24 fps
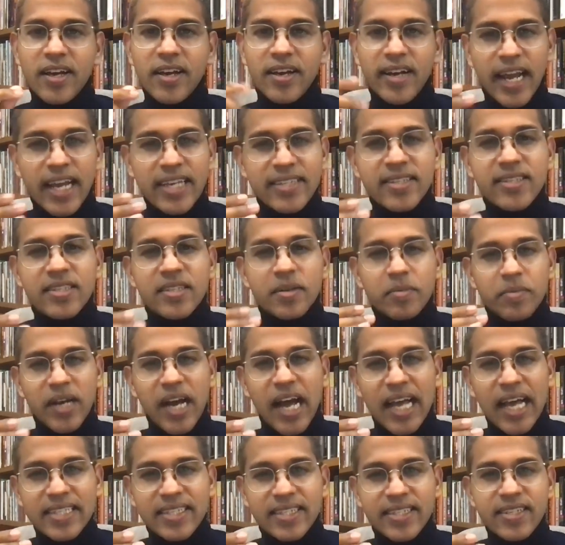Racism,
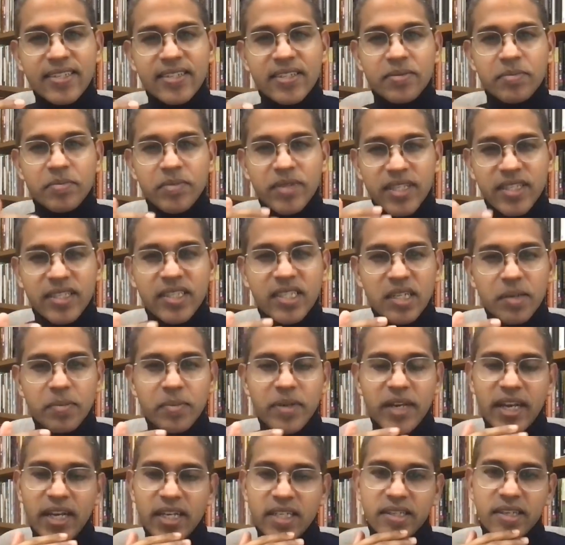casteism,
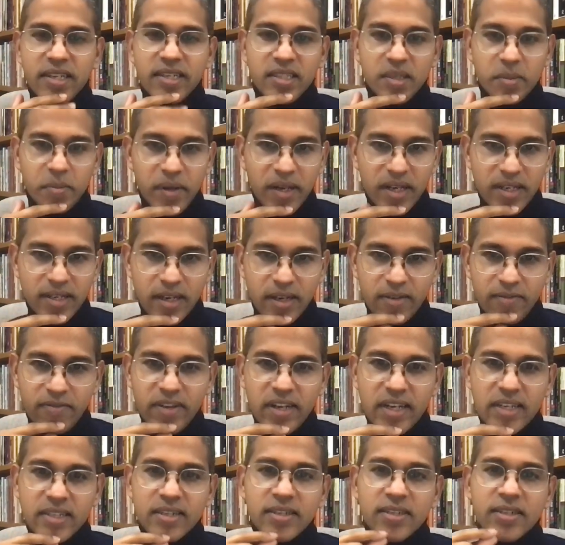discrimination. Isabel
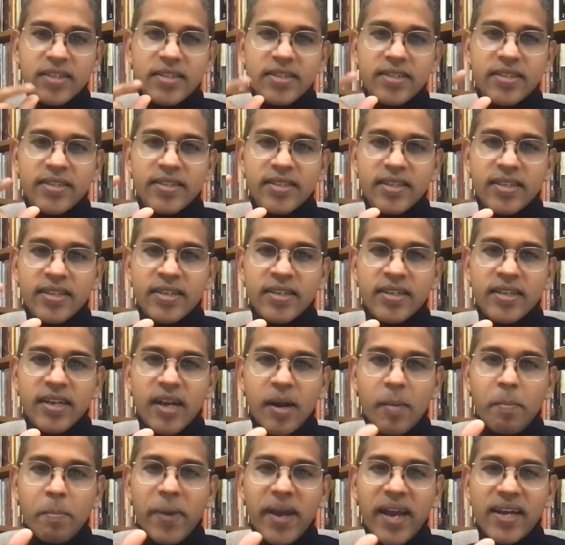Wilkerson
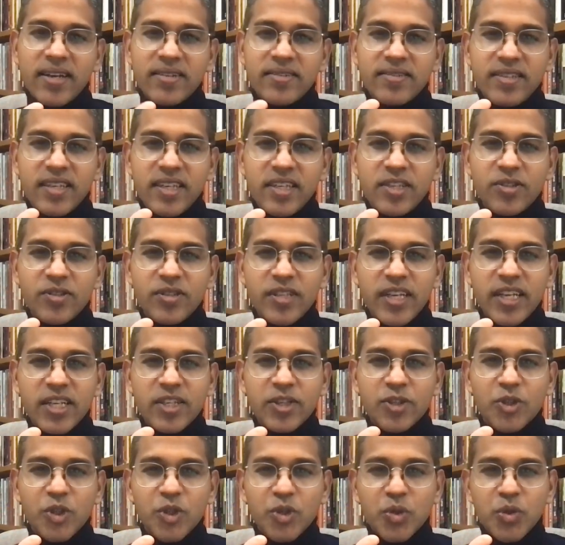compares these
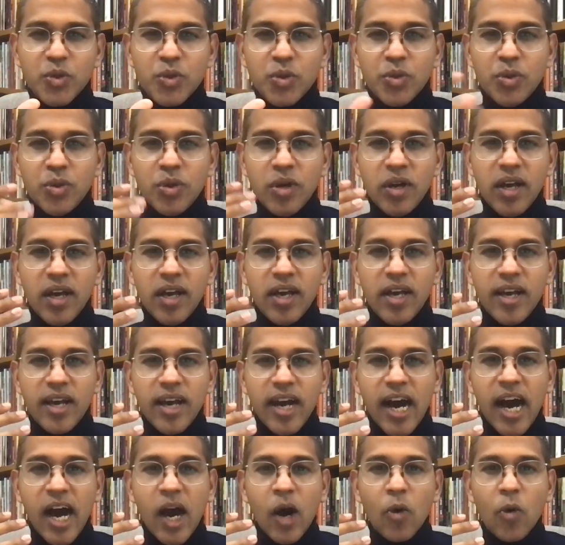things to
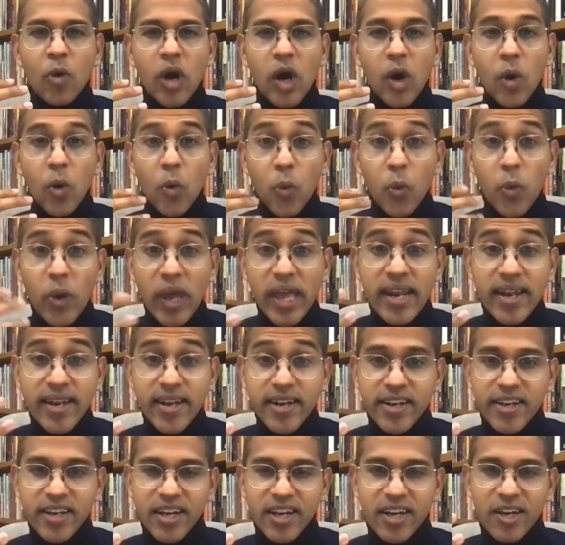how
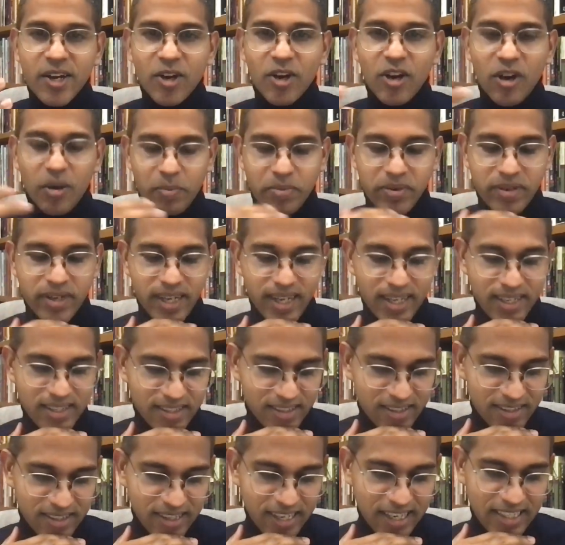wind
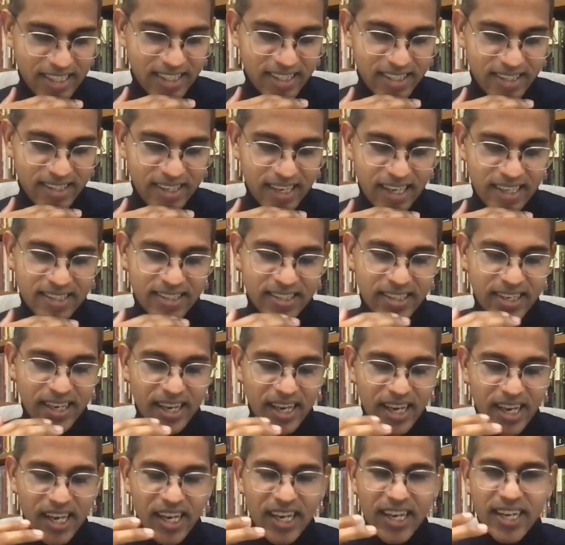operates, right? She says
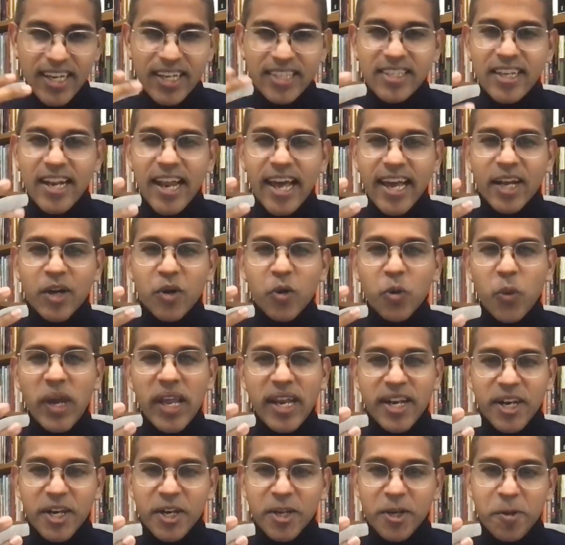it's like
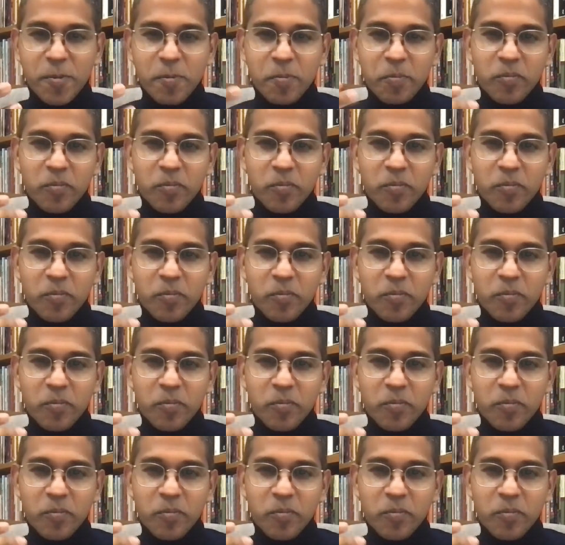wind,